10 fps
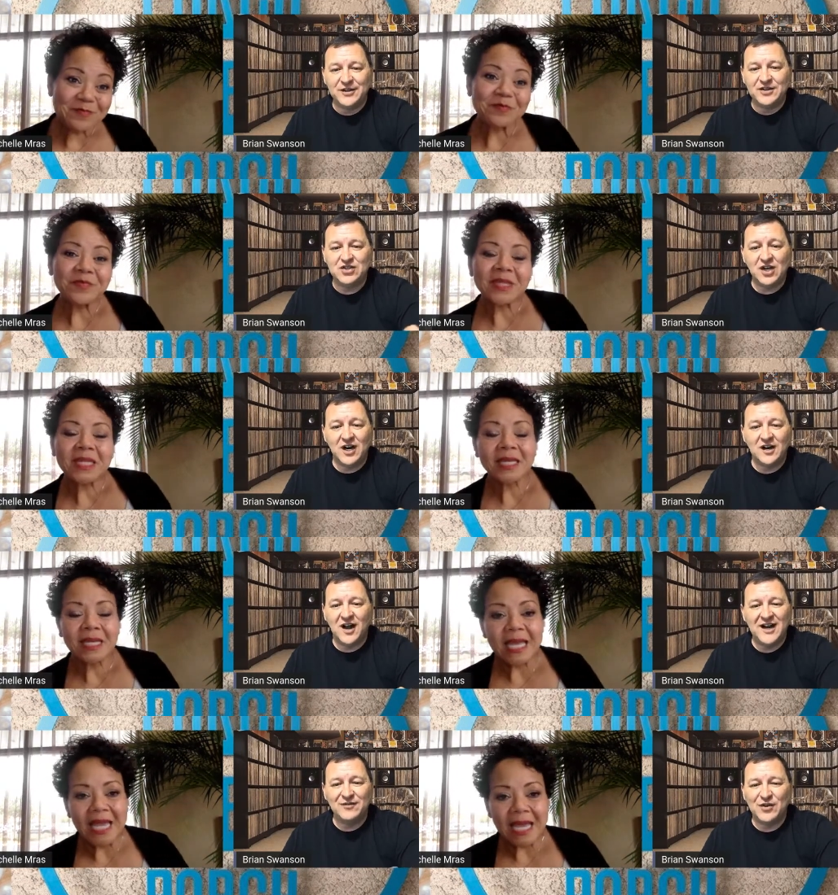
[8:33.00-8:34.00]
Speaker 1: in the jar.
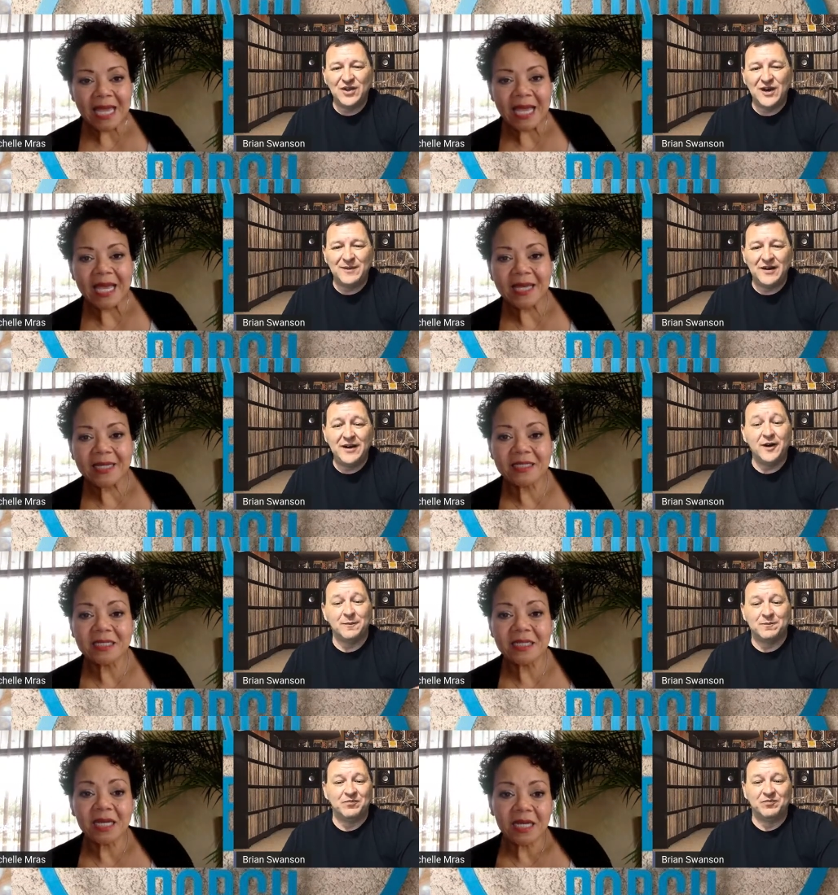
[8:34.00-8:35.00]
I never thought about here
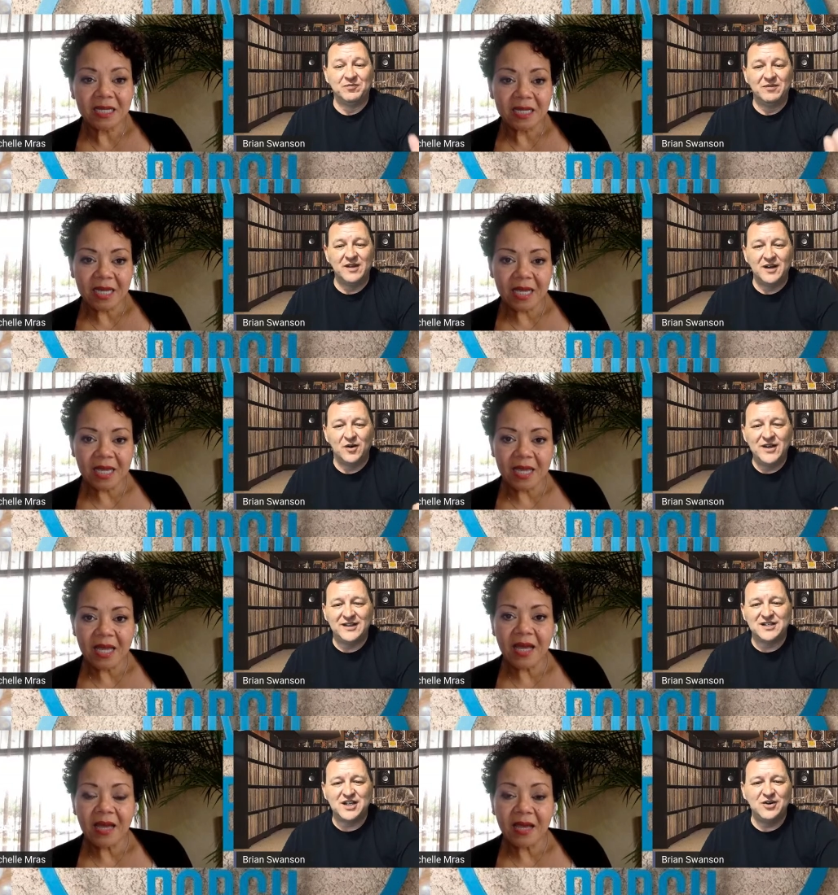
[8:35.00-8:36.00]
you know, hit
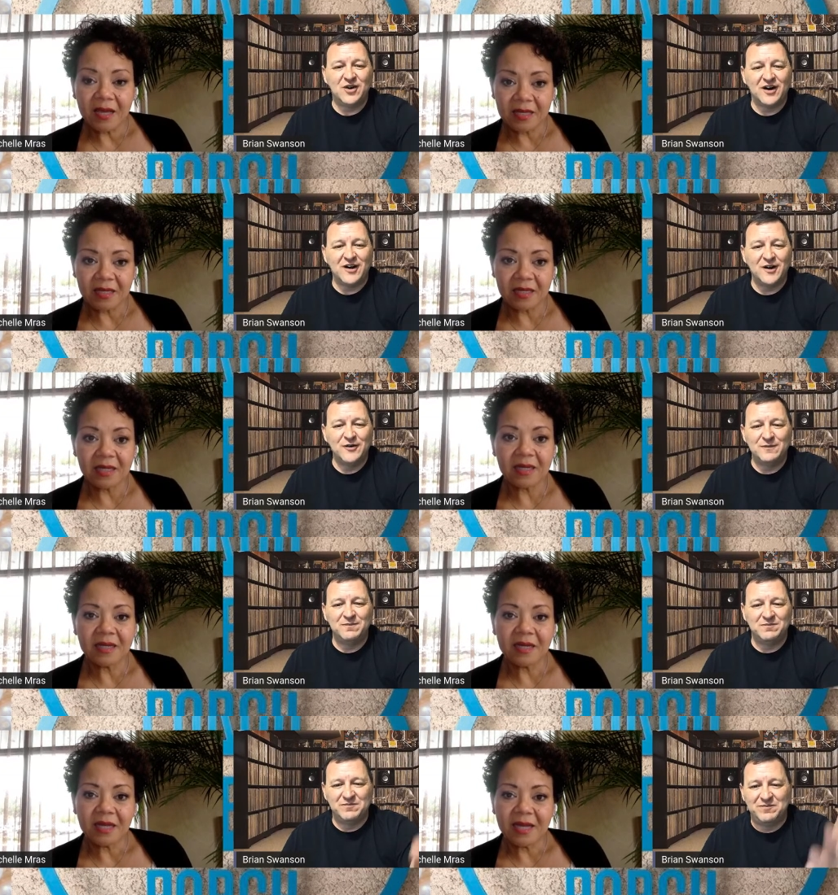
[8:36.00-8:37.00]
this QR code and
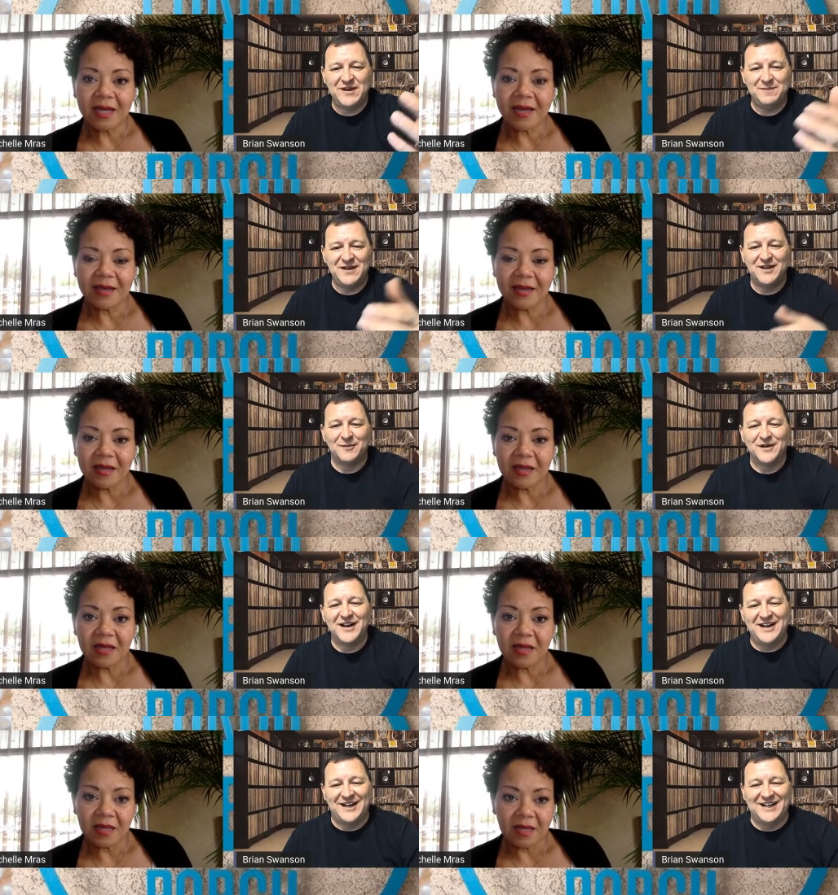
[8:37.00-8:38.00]
beat me your
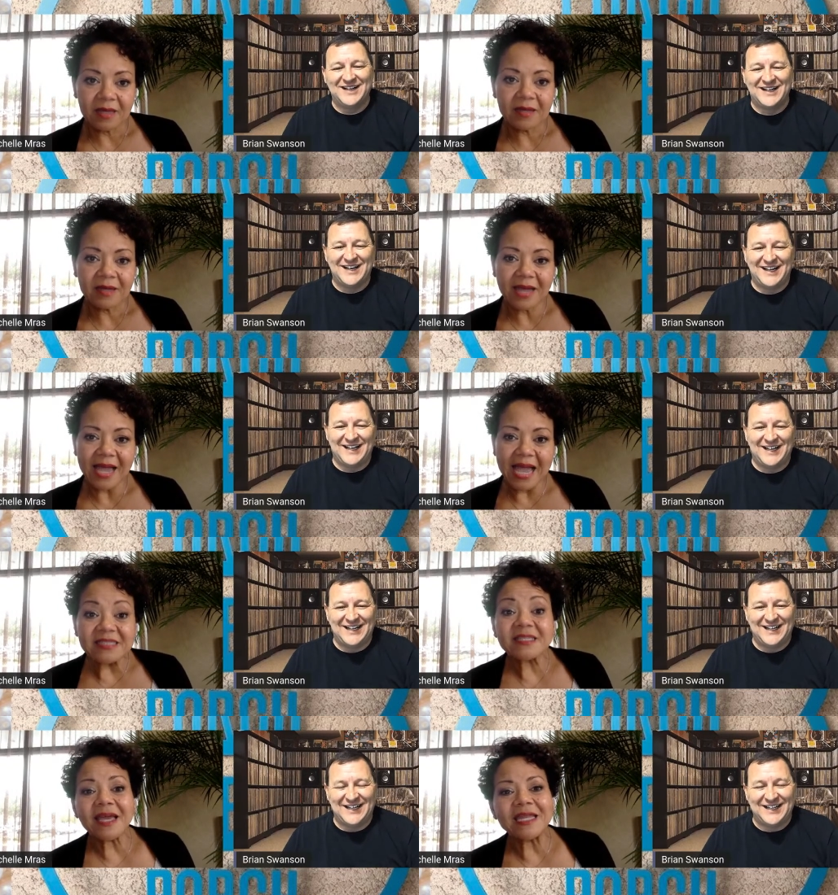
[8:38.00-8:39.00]
money.
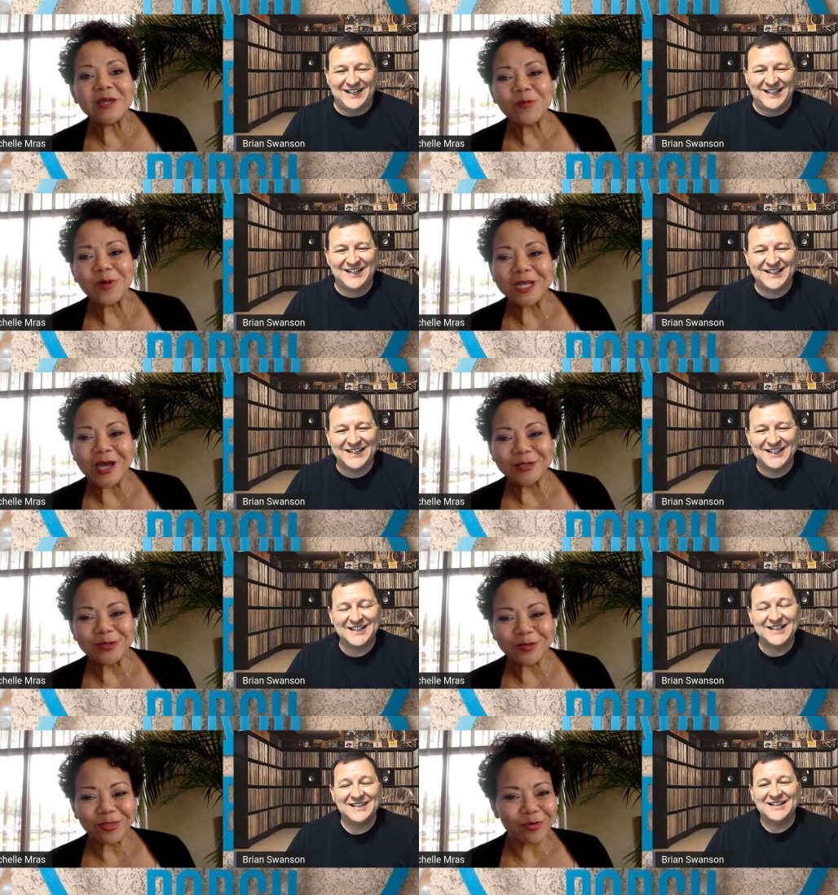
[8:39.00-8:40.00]
Speaker 2: Ask anyone
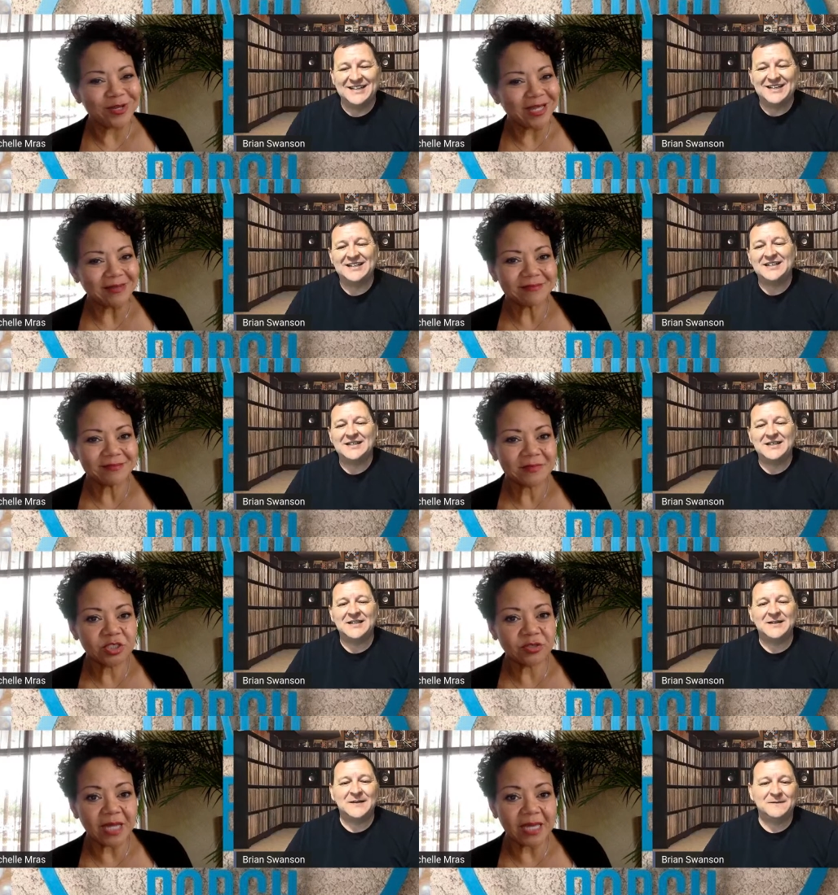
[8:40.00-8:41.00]
under 30
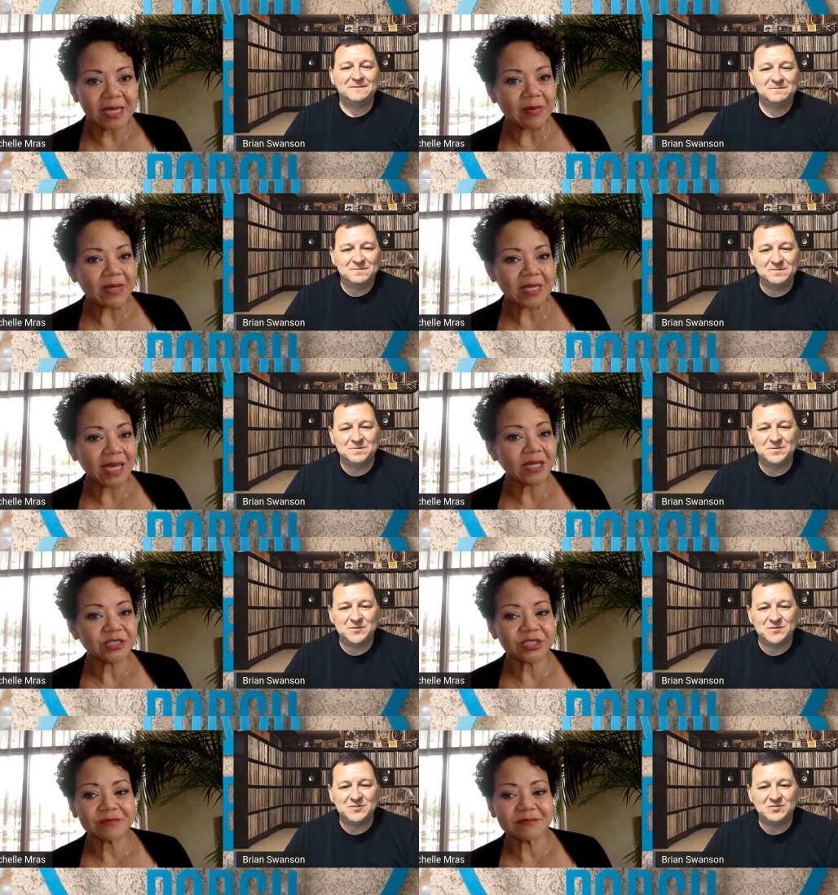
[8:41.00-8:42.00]
do they carry
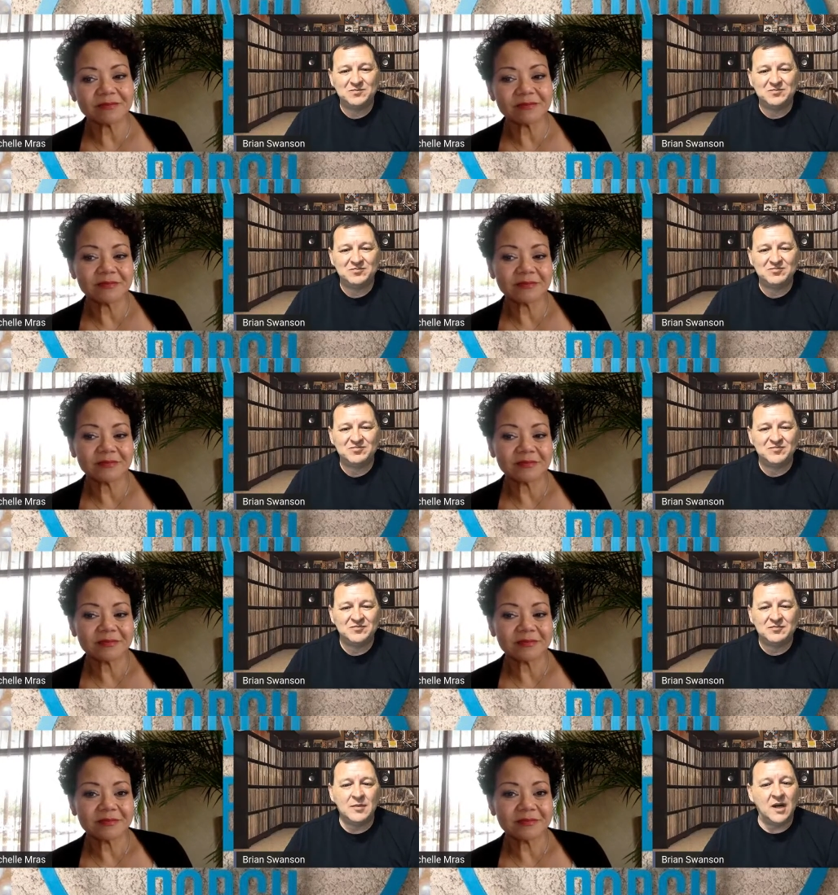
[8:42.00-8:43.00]
cash?
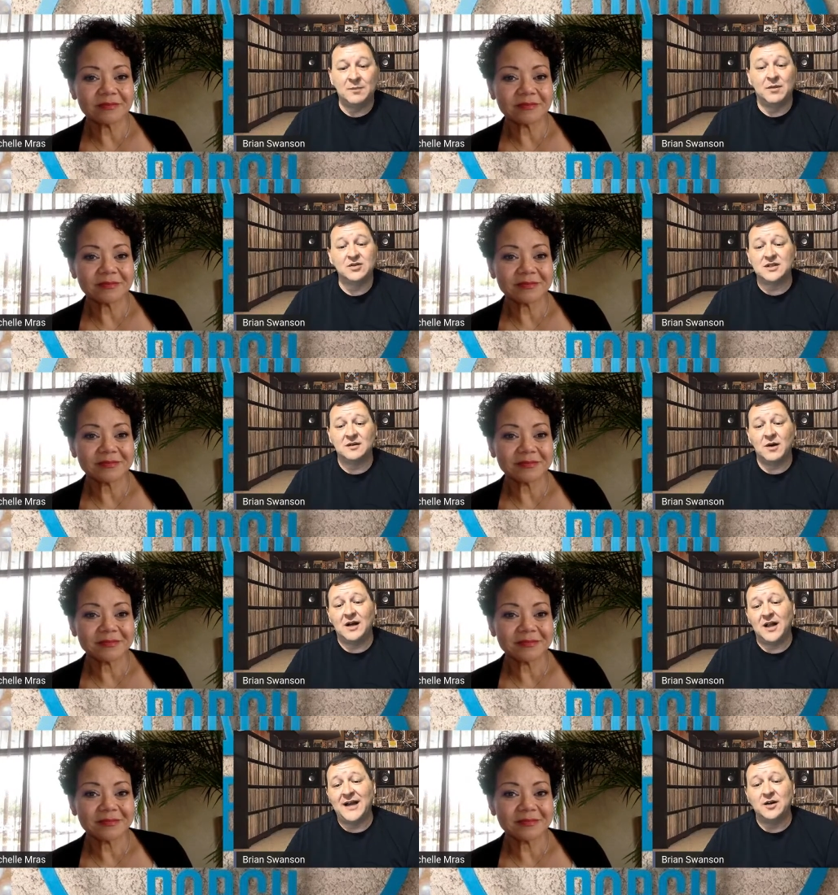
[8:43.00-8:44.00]
Speaker 1: most
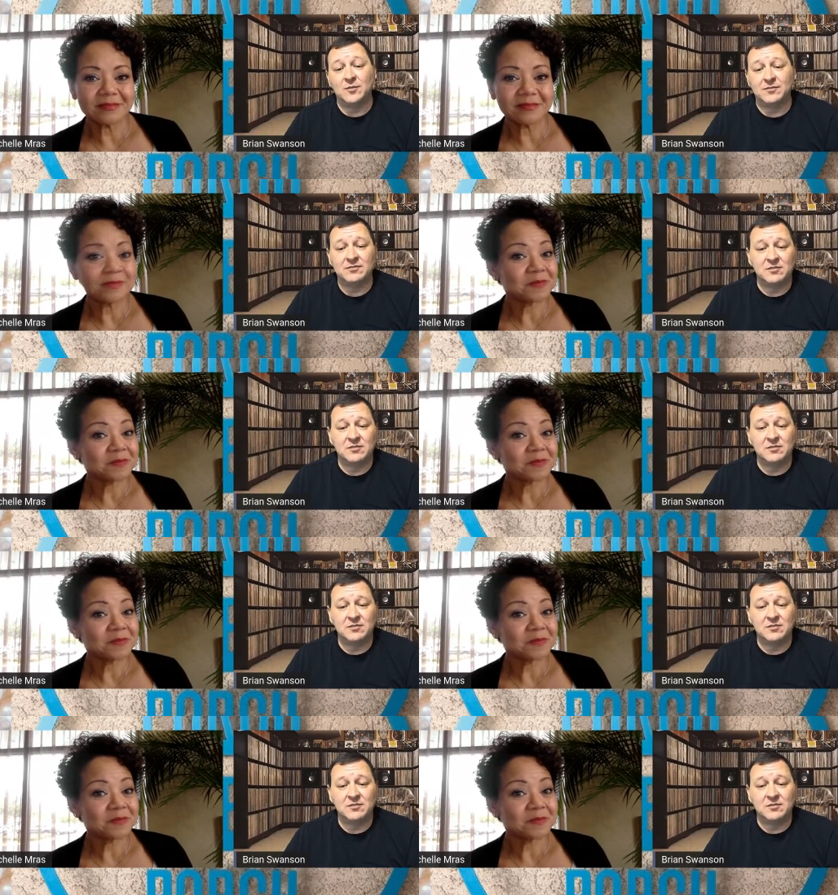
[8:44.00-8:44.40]
well, I don't